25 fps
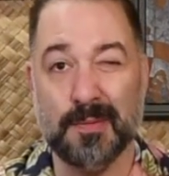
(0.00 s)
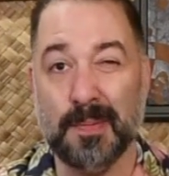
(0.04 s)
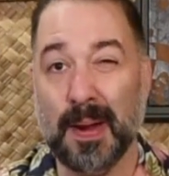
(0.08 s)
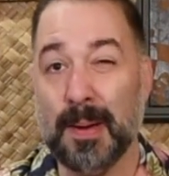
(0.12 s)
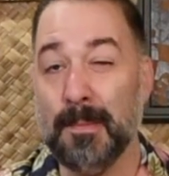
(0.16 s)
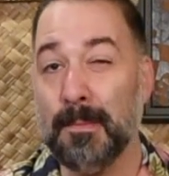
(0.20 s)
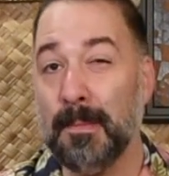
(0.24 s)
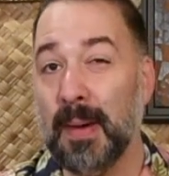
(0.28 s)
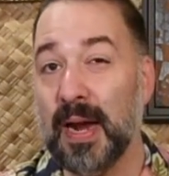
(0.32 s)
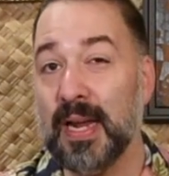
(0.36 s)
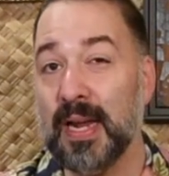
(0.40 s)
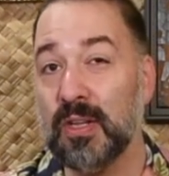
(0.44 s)
but I
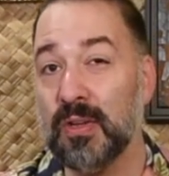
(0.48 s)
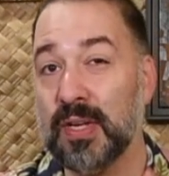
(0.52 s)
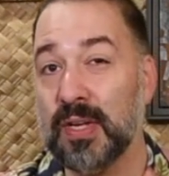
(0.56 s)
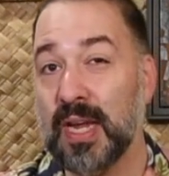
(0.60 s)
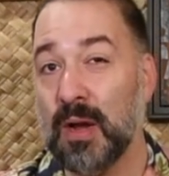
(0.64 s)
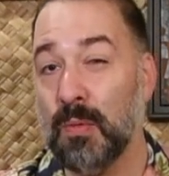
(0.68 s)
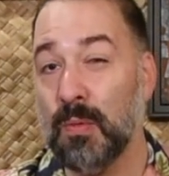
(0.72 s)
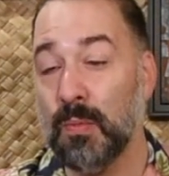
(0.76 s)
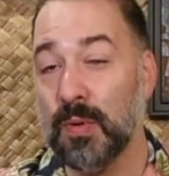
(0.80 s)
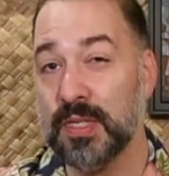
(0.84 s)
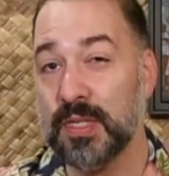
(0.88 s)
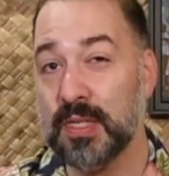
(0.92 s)
might look
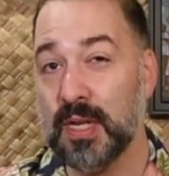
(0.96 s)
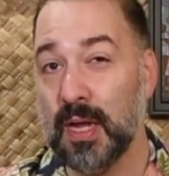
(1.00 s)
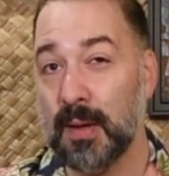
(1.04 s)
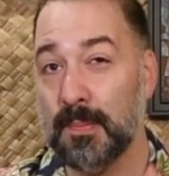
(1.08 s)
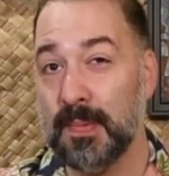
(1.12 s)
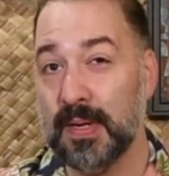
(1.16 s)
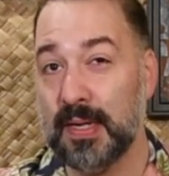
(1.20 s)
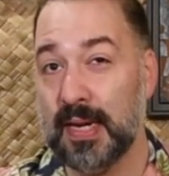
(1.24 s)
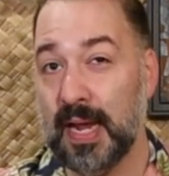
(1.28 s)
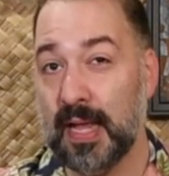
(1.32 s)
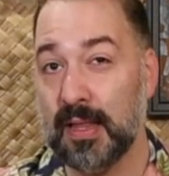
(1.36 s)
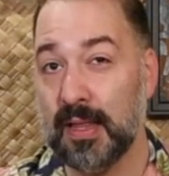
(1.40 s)
at what's
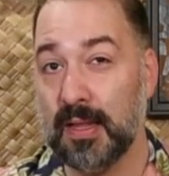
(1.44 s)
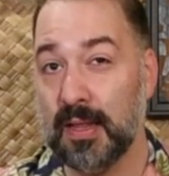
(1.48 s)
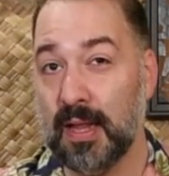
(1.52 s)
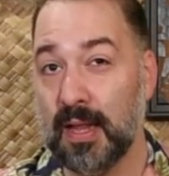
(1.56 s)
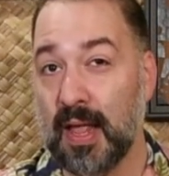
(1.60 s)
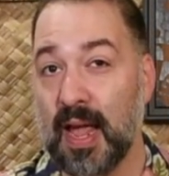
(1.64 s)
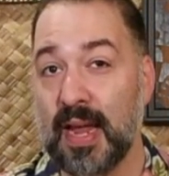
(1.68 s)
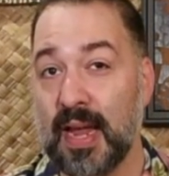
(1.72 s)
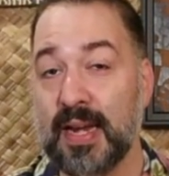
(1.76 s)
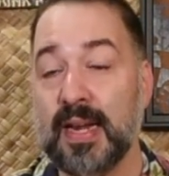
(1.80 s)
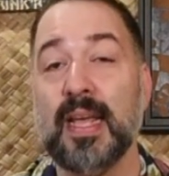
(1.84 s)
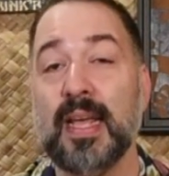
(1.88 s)
coming down the
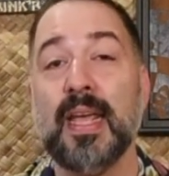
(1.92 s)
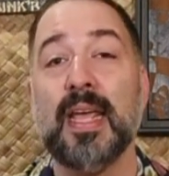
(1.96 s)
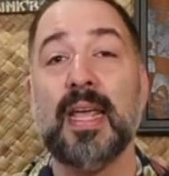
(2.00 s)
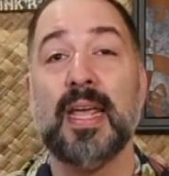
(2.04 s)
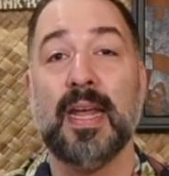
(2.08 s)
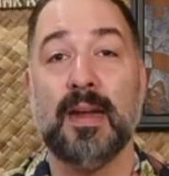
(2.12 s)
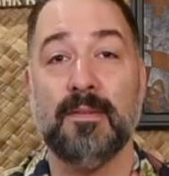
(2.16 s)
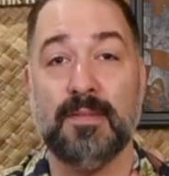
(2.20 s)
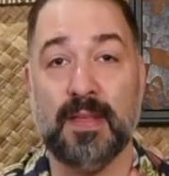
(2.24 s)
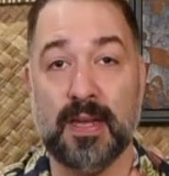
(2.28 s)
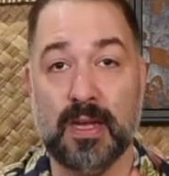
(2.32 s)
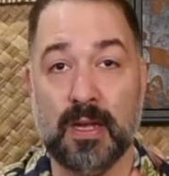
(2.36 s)
line
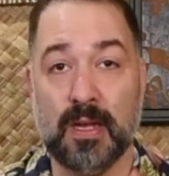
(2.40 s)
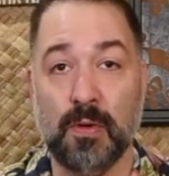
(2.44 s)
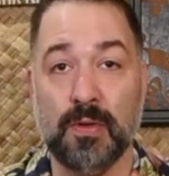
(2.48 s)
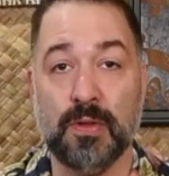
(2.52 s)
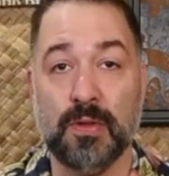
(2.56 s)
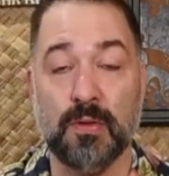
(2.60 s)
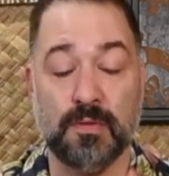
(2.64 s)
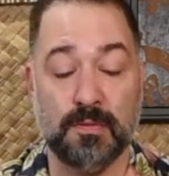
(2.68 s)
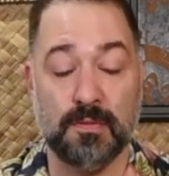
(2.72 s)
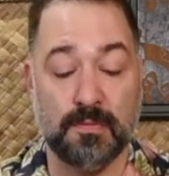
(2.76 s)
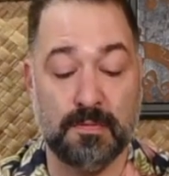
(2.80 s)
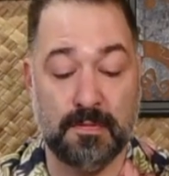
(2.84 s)
if they go with
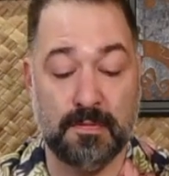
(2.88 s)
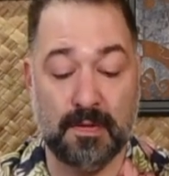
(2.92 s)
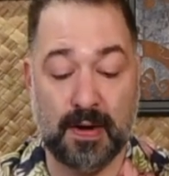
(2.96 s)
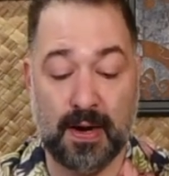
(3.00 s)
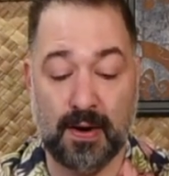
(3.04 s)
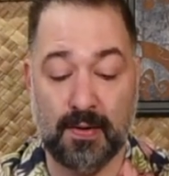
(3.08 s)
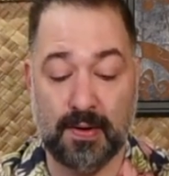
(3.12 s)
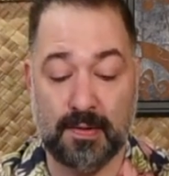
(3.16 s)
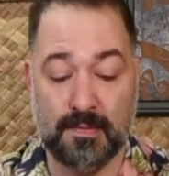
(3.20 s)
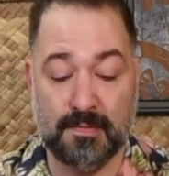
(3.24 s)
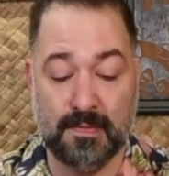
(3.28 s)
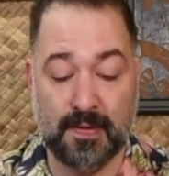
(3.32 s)
those
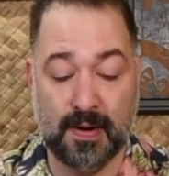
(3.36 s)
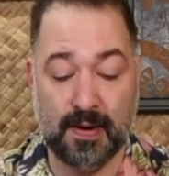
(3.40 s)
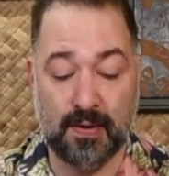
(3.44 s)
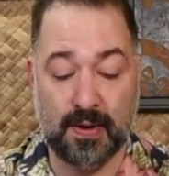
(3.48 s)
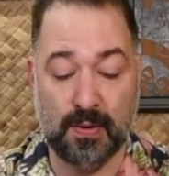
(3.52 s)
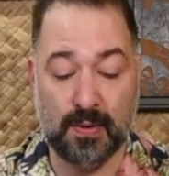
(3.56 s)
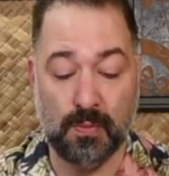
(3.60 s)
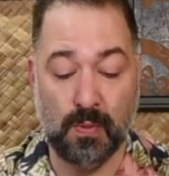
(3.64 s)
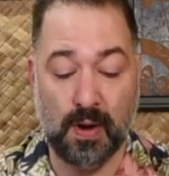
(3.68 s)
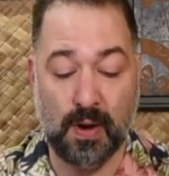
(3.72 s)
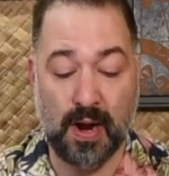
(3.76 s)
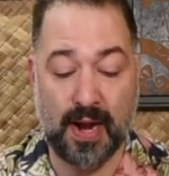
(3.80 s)

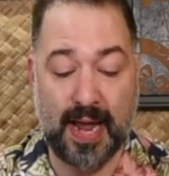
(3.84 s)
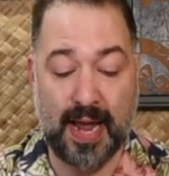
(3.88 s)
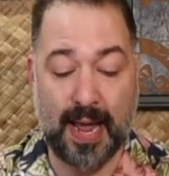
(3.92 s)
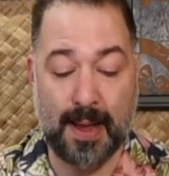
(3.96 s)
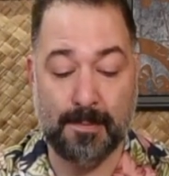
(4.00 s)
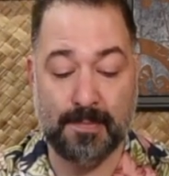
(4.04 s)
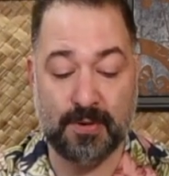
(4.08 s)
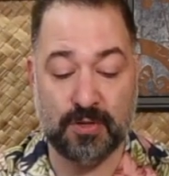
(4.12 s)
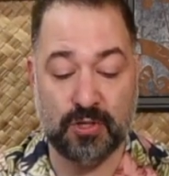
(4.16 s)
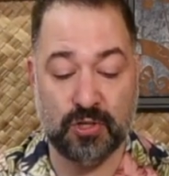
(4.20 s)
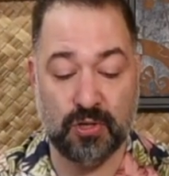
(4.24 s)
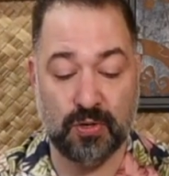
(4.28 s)
very wide
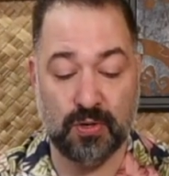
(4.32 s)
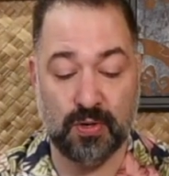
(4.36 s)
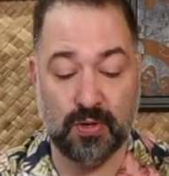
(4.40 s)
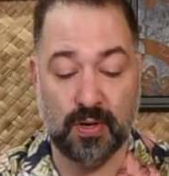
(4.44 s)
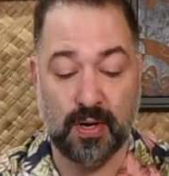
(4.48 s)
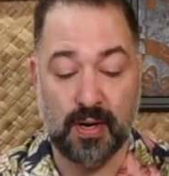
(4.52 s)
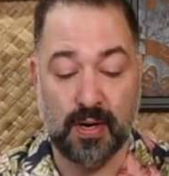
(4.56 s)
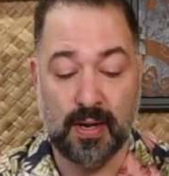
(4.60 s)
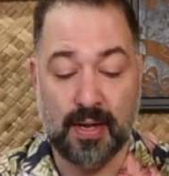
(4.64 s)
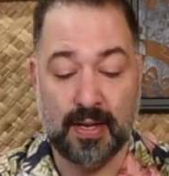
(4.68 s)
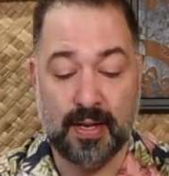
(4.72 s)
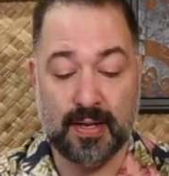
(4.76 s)
aperture
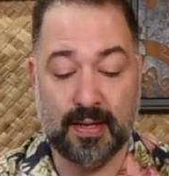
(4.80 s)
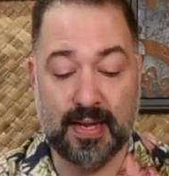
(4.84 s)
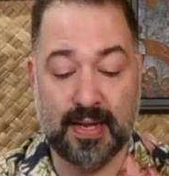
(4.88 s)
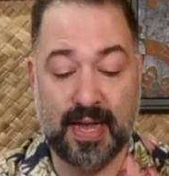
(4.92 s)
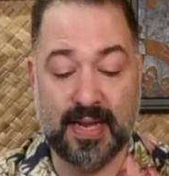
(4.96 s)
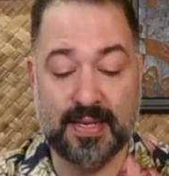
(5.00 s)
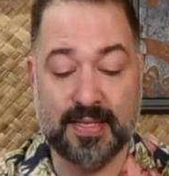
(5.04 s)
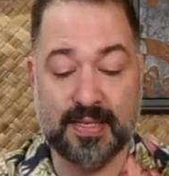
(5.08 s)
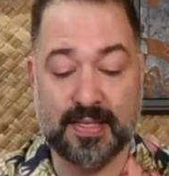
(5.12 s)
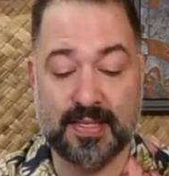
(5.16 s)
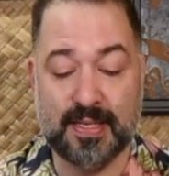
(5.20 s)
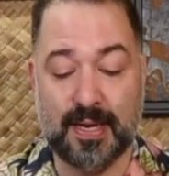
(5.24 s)

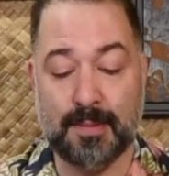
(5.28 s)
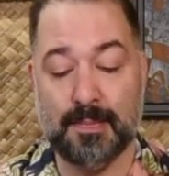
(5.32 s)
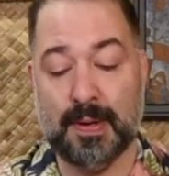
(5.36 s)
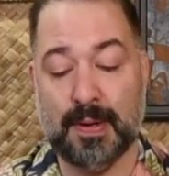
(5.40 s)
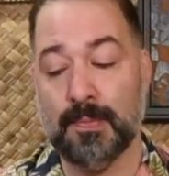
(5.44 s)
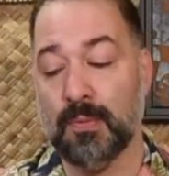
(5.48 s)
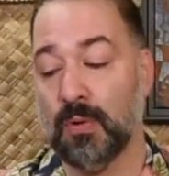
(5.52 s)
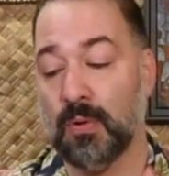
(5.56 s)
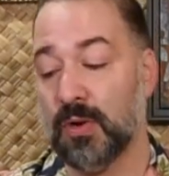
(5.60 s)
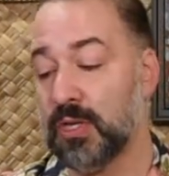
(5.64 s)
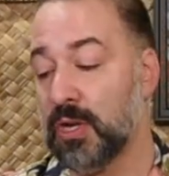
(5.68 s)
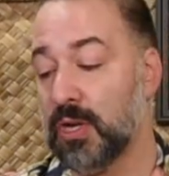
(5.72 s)
lenses that
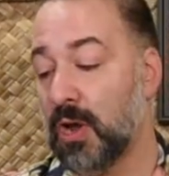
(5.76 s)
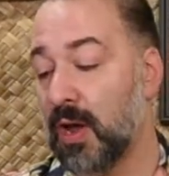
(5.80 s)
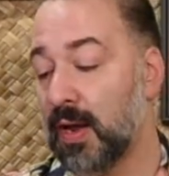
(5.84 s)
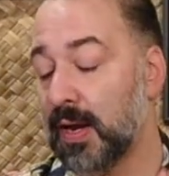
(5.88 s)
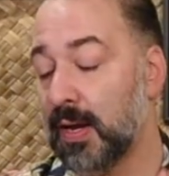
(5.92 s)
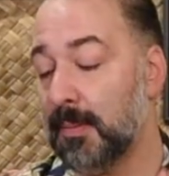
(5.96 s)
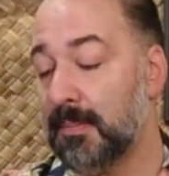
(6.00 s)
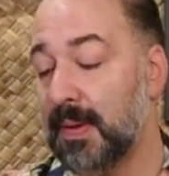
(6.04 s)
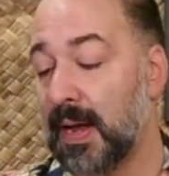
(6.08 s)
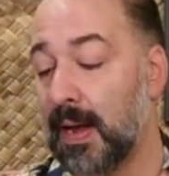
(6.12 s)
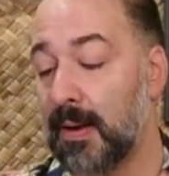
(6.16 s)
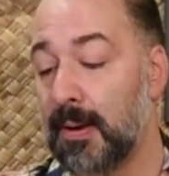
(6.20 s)
people are
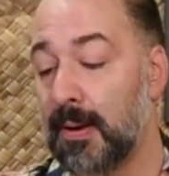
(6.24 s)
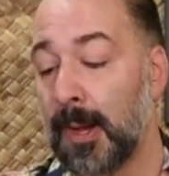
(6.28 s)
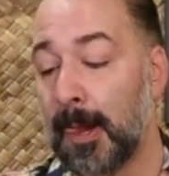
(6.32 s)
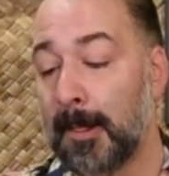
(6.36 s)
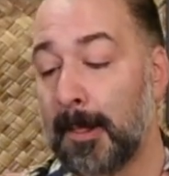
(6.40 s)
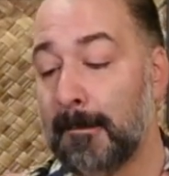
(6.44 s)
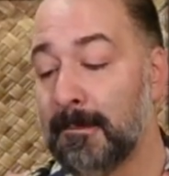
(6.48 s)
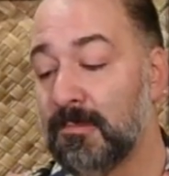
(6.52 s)
talking about.